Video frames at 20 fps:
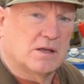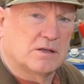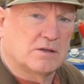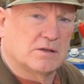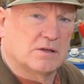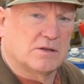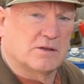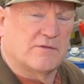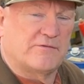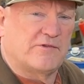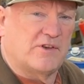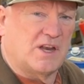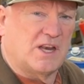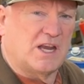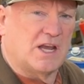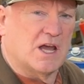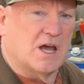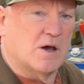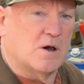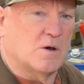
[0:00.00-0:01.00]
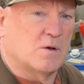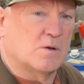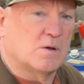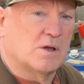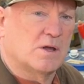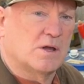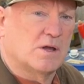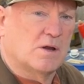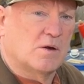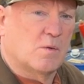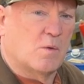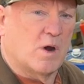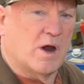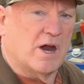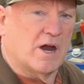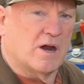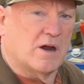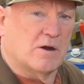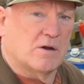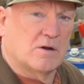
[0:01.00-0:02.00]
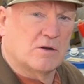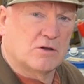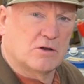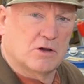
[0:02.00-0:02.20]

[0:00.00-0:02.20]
to the video where